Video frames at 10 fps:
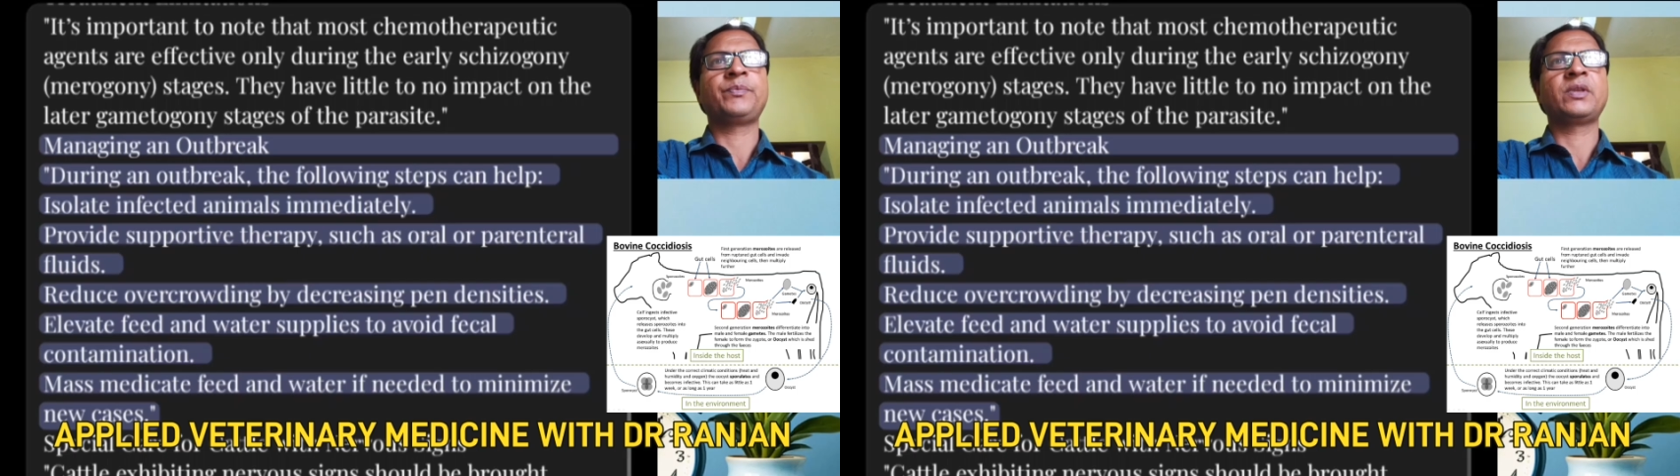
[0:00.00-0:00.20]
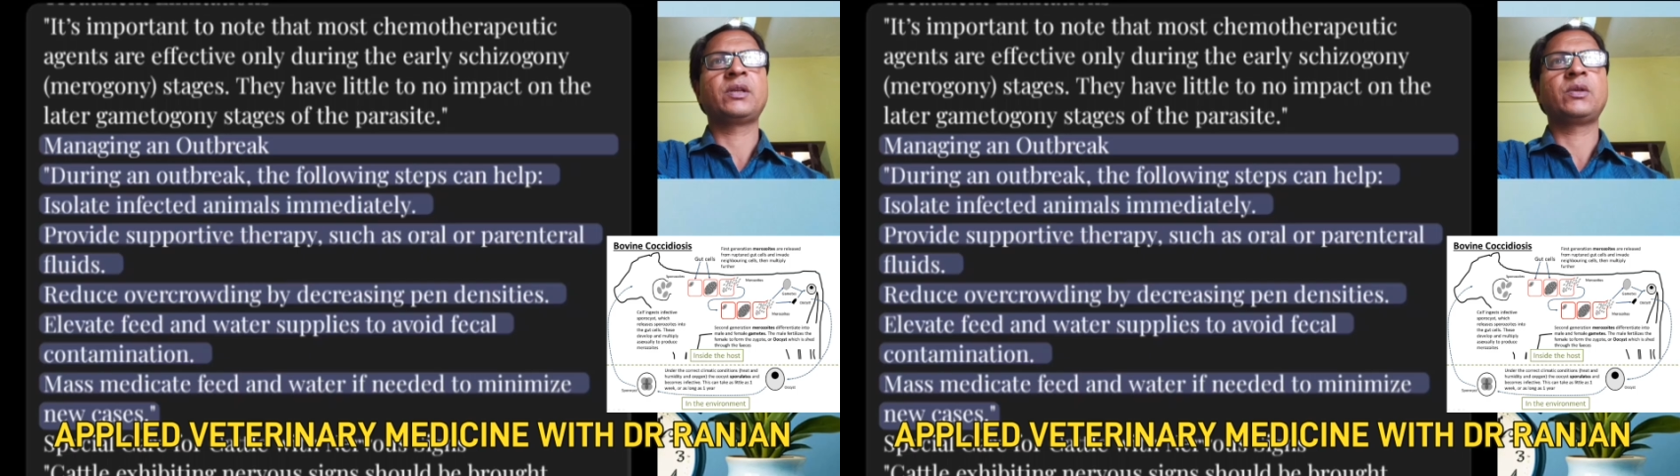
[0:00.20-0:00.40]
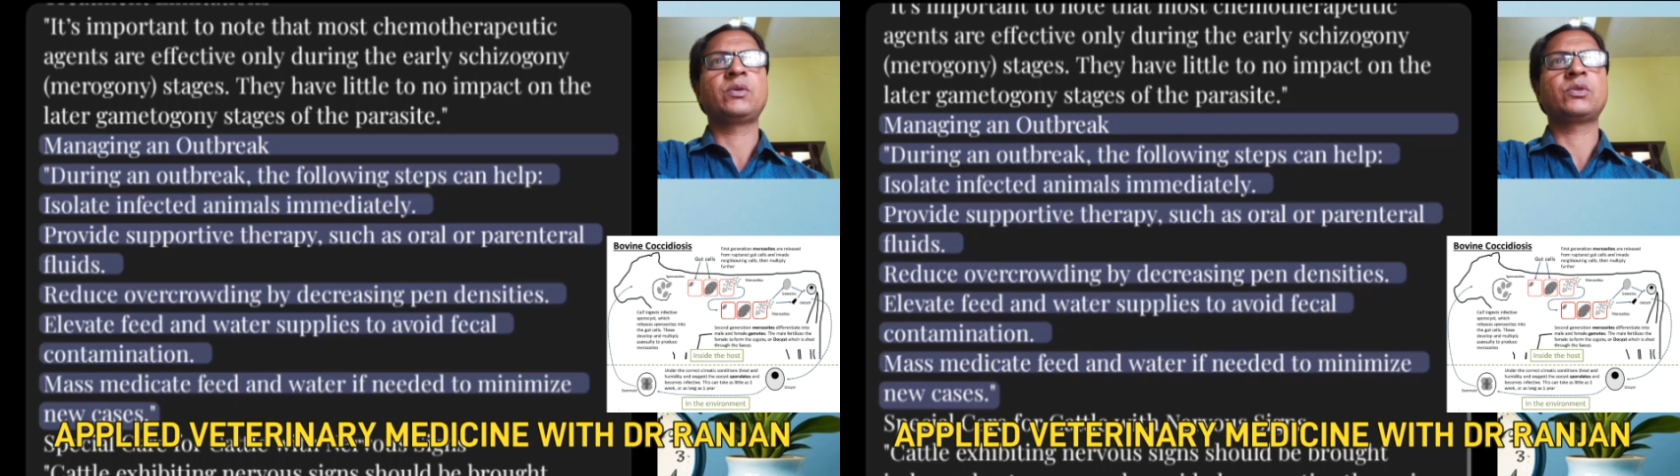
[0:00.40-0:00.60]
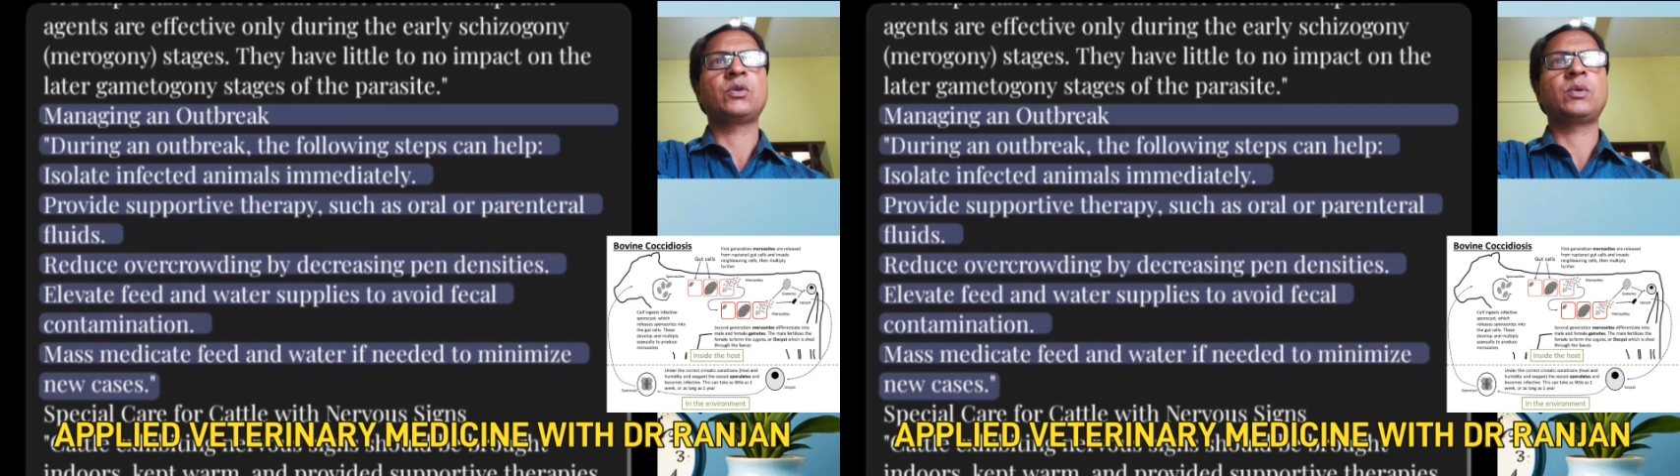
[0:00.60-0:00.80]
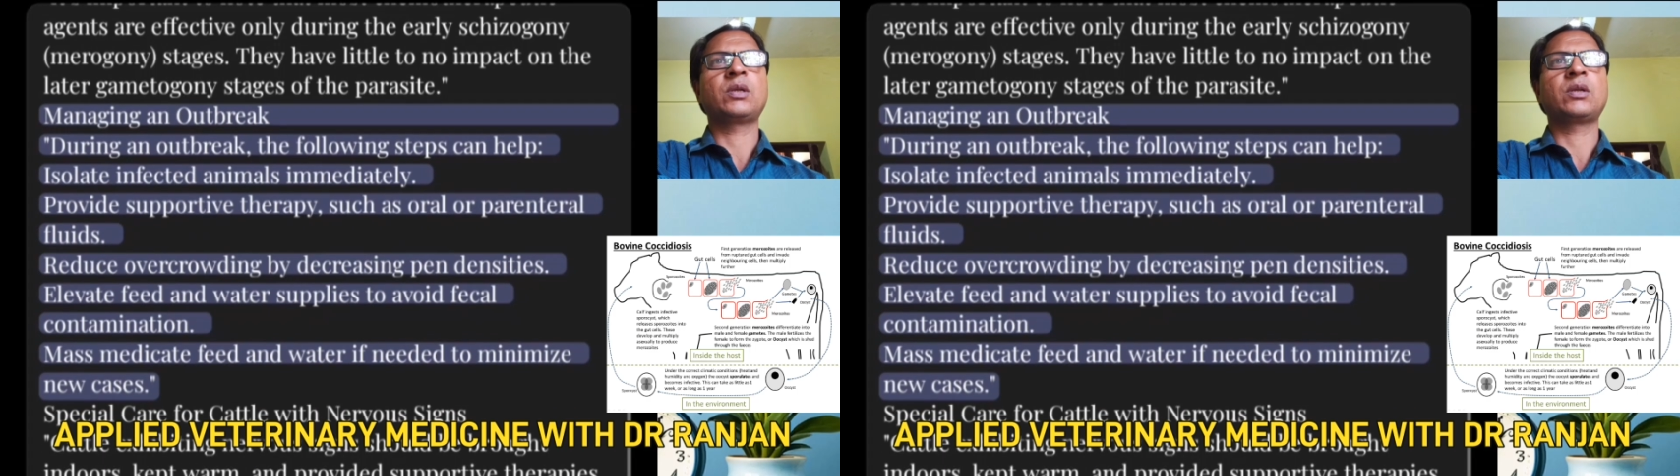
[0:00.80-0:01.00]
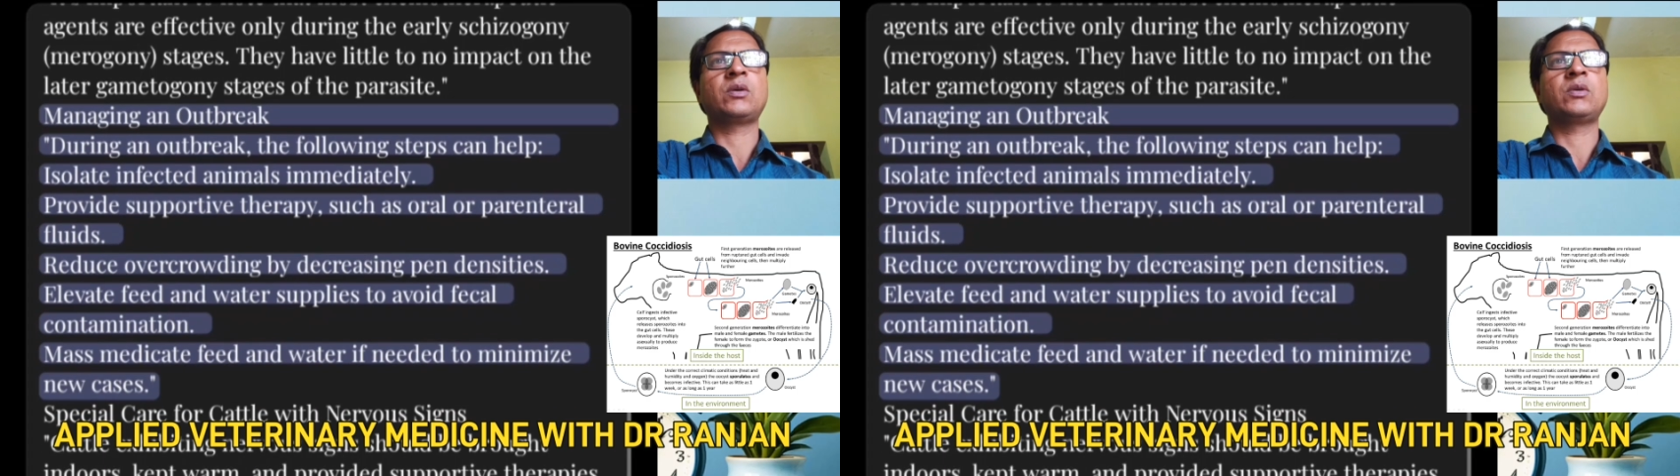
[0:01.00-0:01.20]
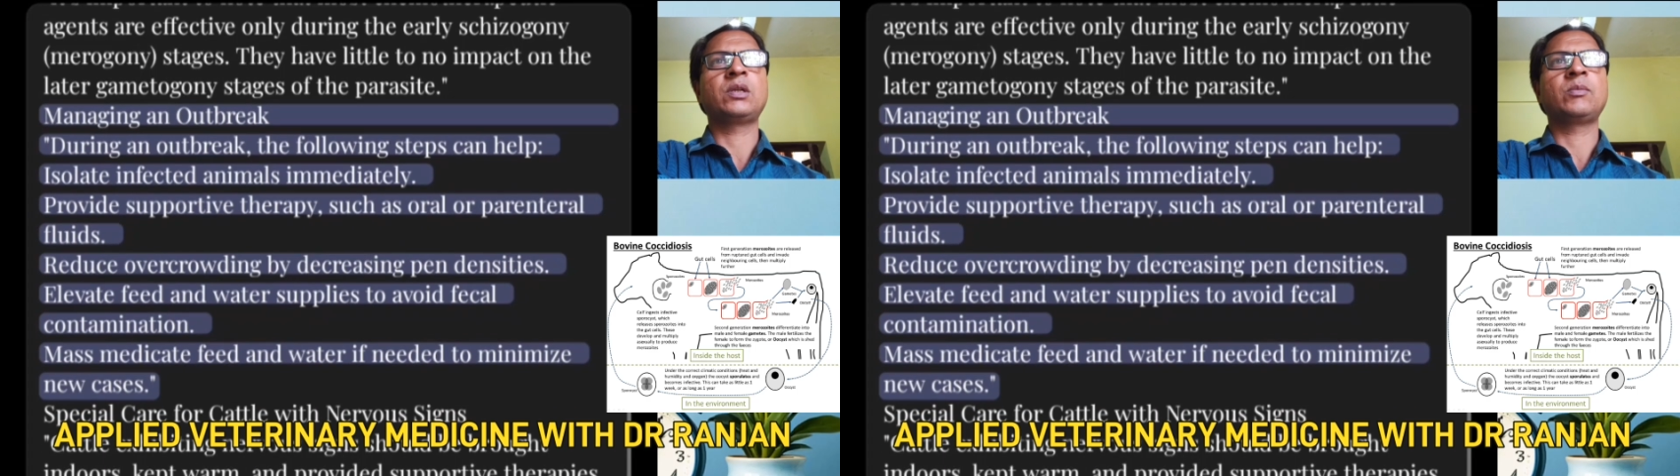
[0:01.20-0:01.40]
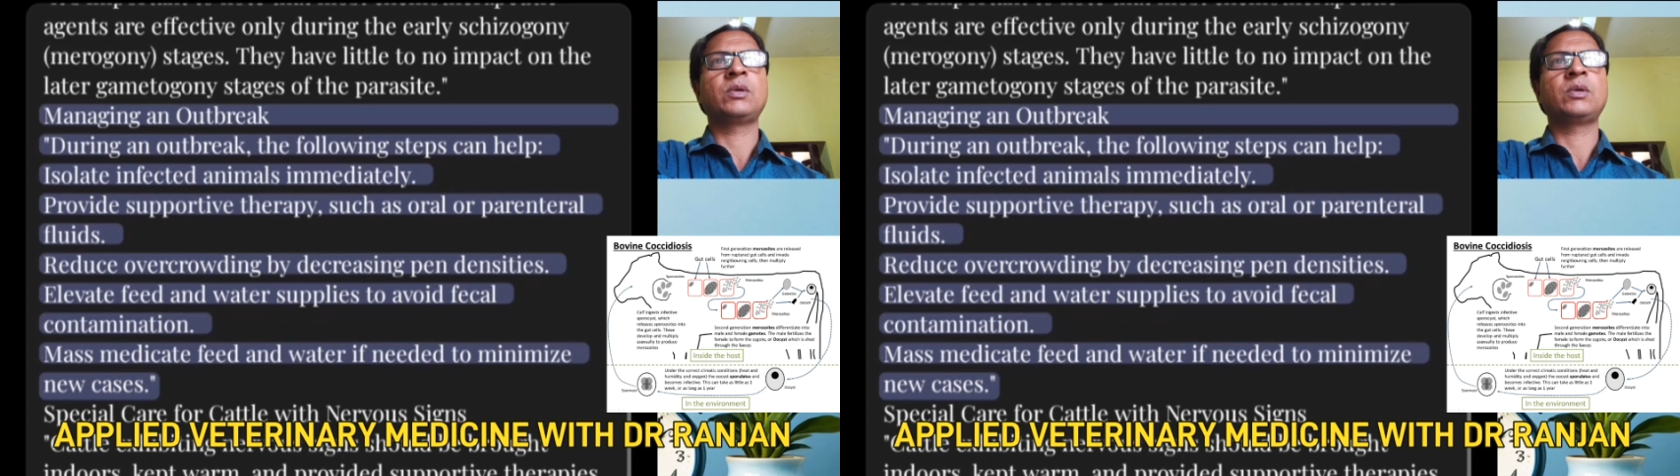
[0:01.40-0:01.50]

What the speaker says: Reduce overcrowding